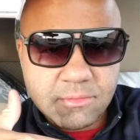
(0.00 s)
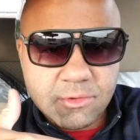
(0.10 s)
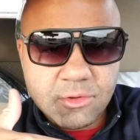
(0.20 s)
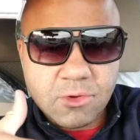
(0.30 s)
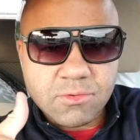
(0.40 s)

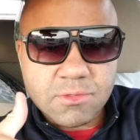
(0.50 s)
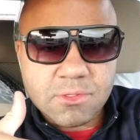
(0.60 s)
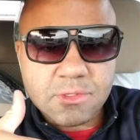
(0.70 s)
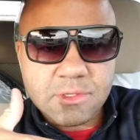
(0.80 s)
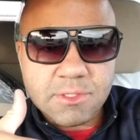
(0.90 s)

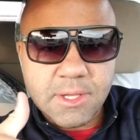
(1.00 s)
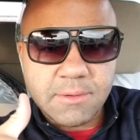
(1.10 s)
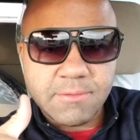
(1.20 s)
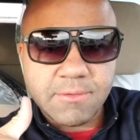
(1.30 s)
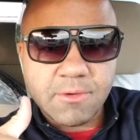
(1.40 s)
goes the same
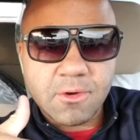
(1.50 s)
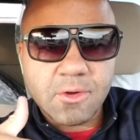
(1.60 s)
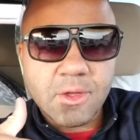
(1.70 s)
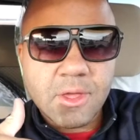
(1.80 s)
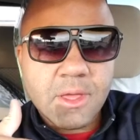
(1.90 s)
for
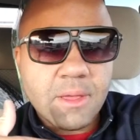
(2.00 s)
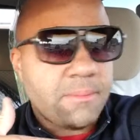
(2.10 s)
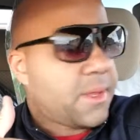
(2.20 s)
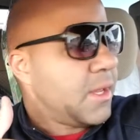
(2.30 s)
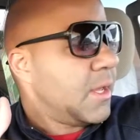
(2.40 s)

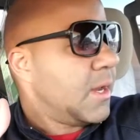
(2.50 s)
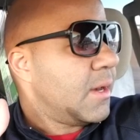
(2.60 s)
many